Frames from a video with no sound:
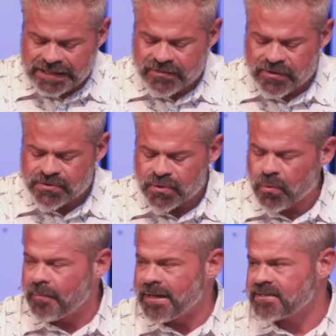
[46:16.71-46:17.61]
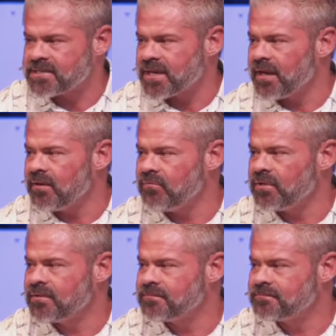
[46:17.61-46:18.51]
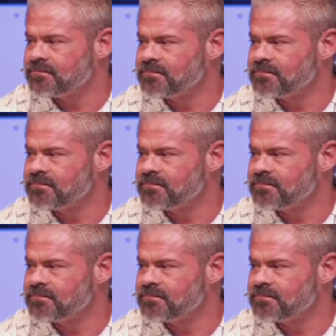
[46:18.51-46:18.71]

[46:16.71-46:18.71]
daily those who were being saved.